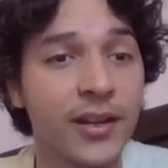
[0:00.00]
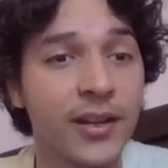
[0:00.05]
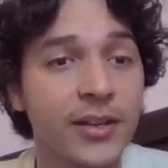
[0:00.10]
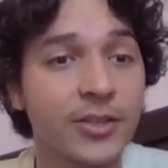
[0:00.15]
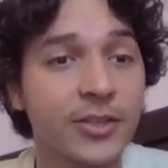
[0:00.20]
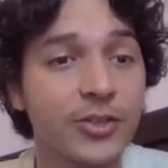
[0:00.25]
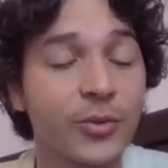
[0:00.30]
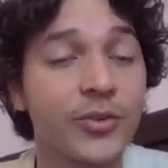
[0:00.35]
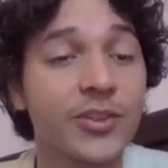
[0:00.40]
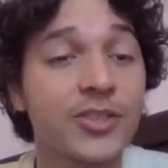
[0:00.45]

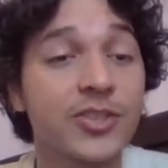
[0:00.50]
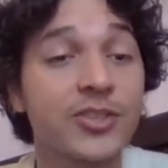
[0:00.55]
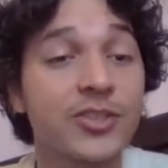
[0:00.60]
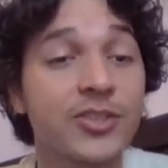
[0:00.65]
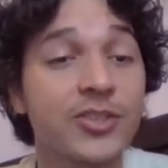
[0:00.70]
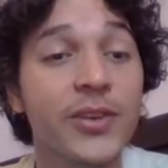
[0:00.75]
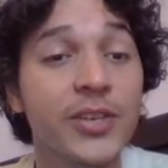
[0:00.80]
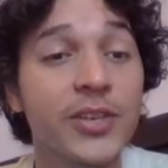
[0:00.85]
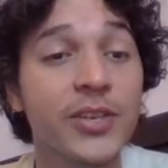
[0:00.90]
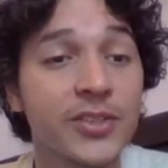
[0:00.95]
So this
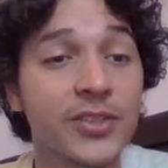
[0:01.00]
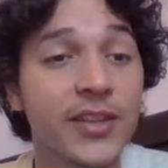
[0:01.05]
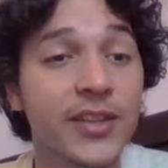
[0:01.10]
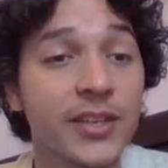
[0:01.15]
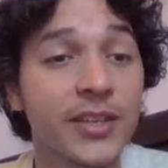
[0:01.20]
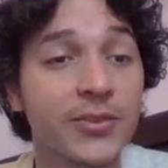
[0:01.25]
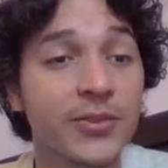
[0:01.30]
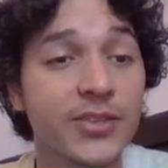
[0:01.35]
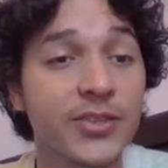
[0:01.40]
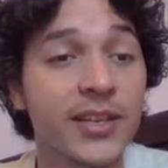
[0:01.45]
division that
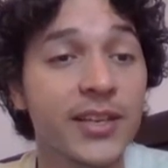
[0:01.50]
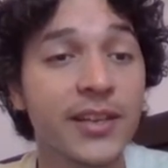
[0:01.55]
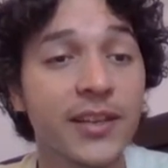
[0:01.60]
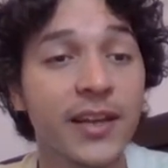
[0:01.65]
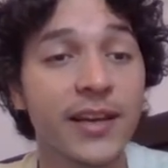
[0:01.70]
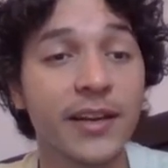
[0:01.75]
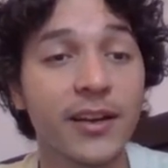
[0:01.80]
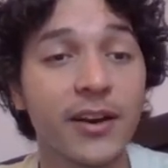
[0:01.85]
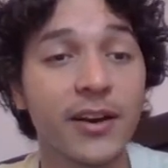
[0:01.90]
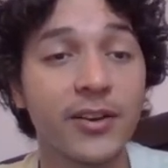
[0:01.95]
you're seeing,
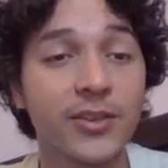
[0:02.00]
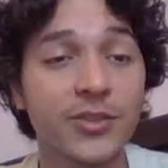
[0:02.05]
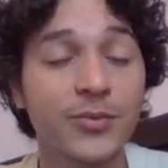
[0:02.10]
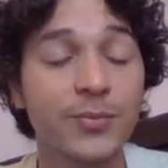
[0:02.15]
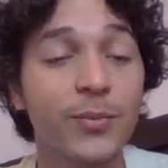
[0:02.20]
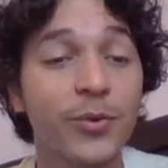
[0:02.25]
like us